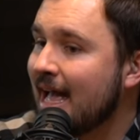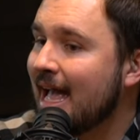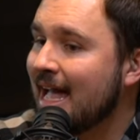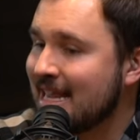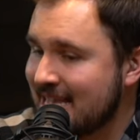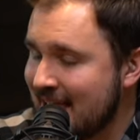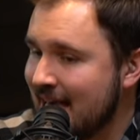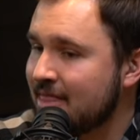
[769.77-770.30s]

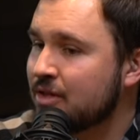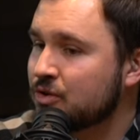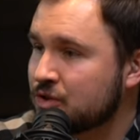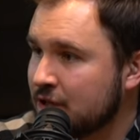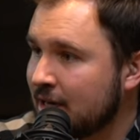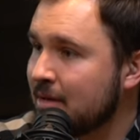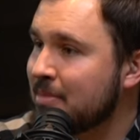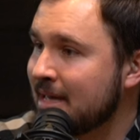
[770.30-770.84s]
And yet there's
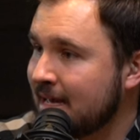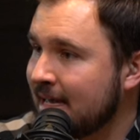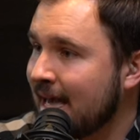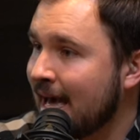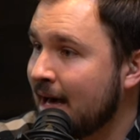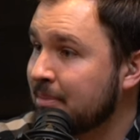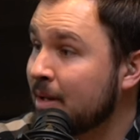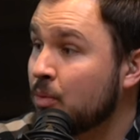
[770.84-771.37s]
gonna be a
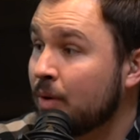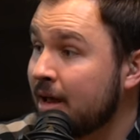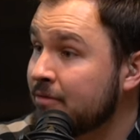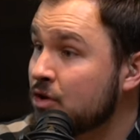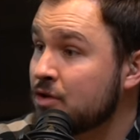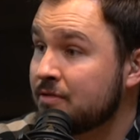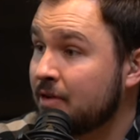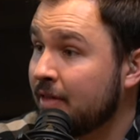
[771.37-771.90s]
gap. And whatever
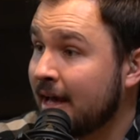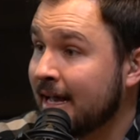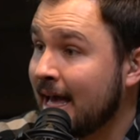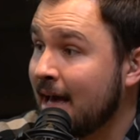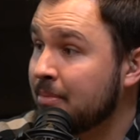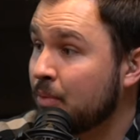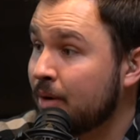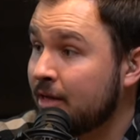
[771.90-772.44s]
you fill that yeah.
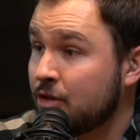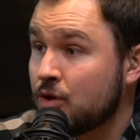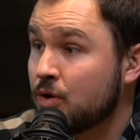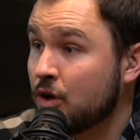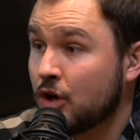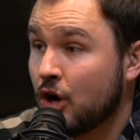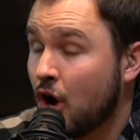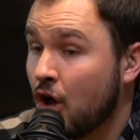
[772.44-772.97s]
gap with, you
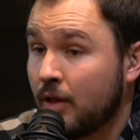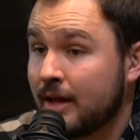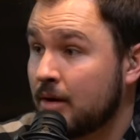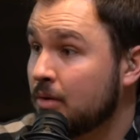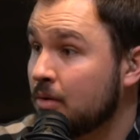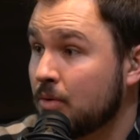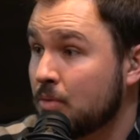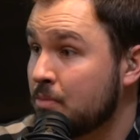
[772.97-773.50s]
can call it
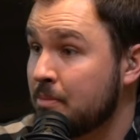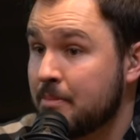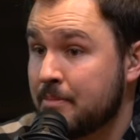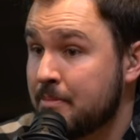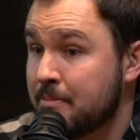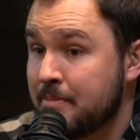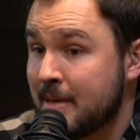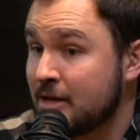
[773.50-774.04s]

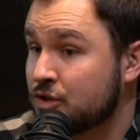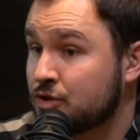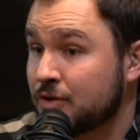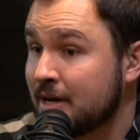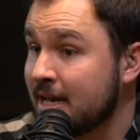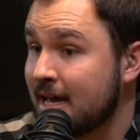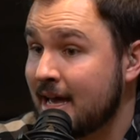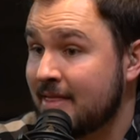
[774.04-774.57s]

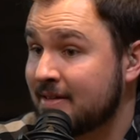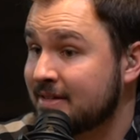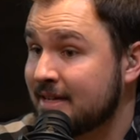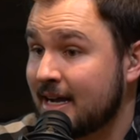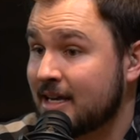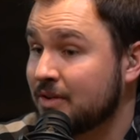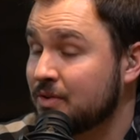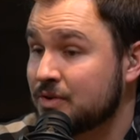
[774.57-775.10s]
mystery in the
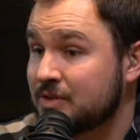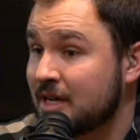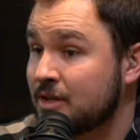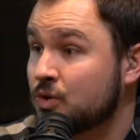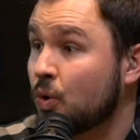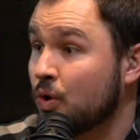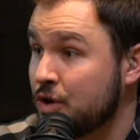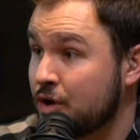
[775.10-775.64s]
secular sense,
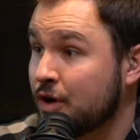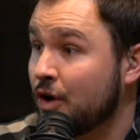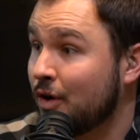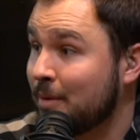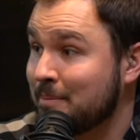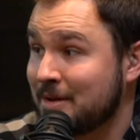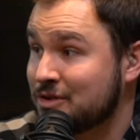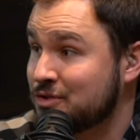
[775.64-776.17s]
or you can call
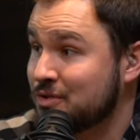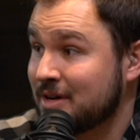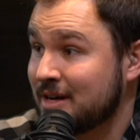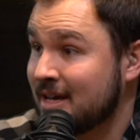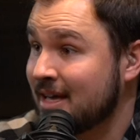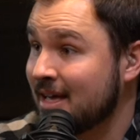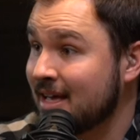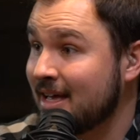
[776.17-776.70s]
it
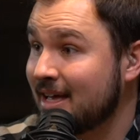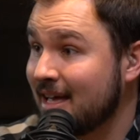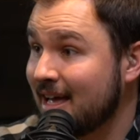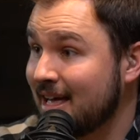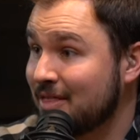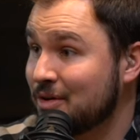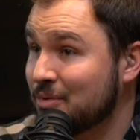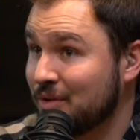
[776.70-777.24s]
mystery
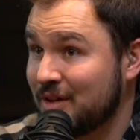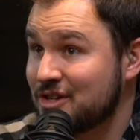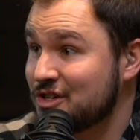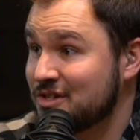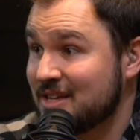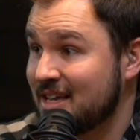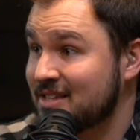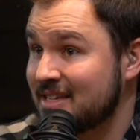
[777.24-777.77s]
in the religious
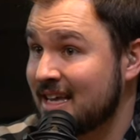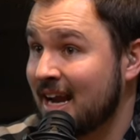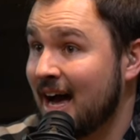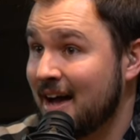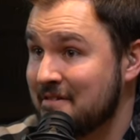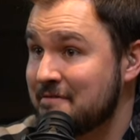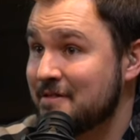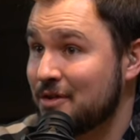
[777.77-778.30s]
sense. And
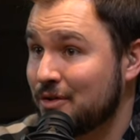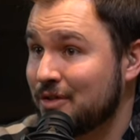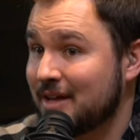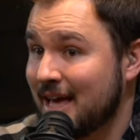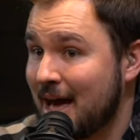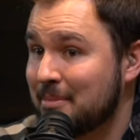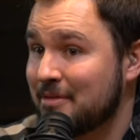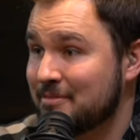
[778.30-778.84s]
I fill the
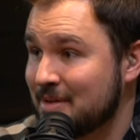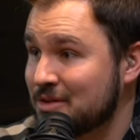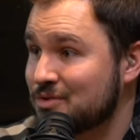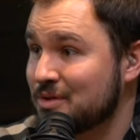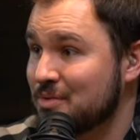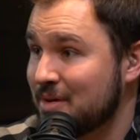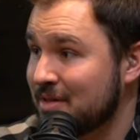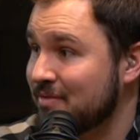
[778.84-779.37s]
gap of
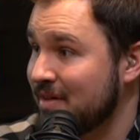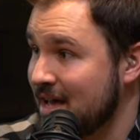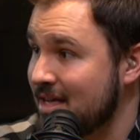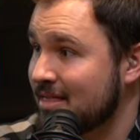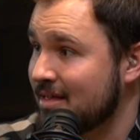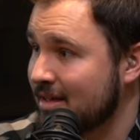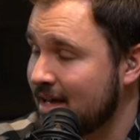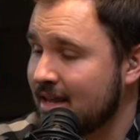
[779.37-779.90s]
mystery with
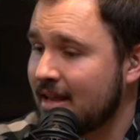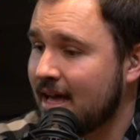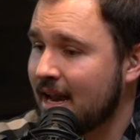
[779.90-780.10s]
faith. And yeah.